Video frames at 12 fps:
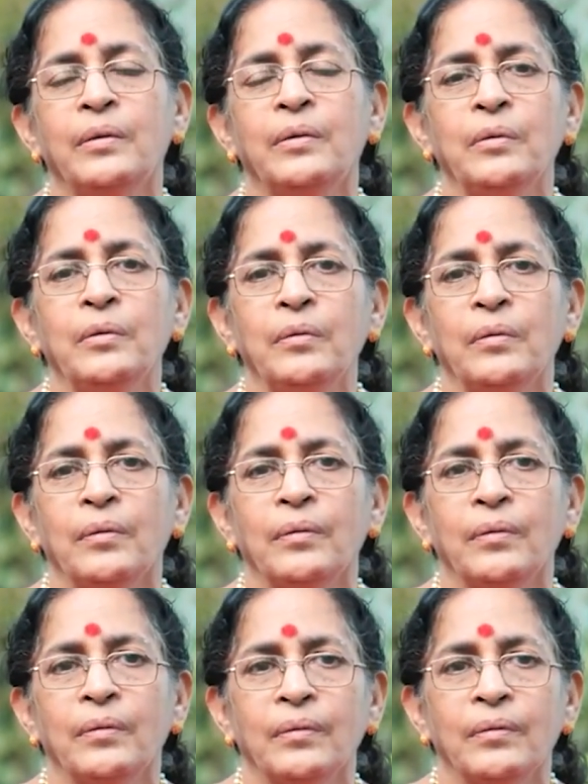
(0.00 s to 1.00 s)
to
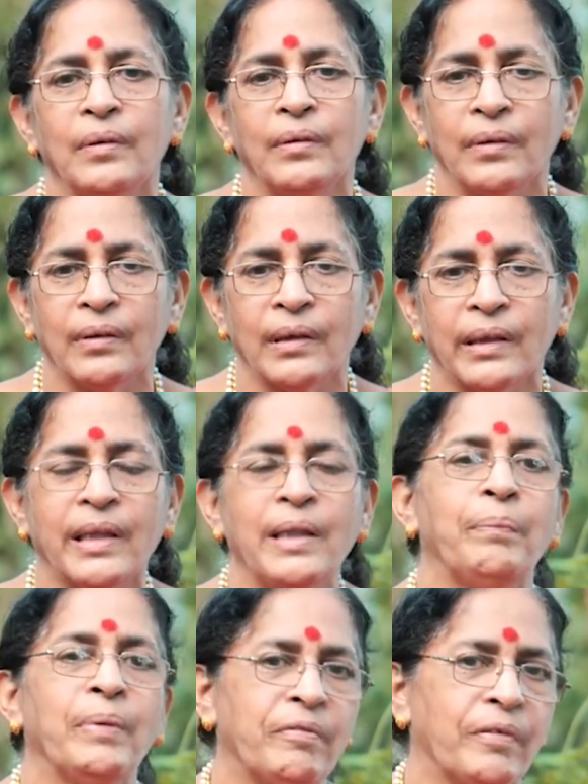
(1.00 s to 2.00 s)

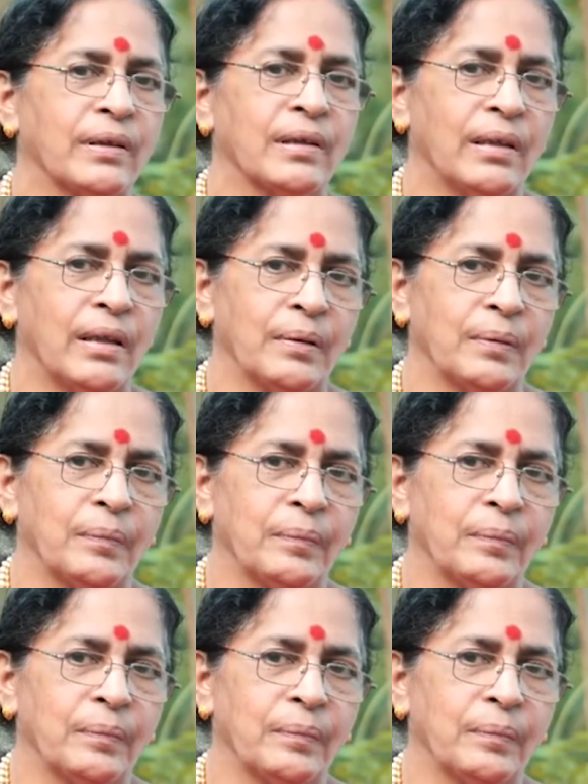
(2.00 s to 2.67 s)
keep it functioning.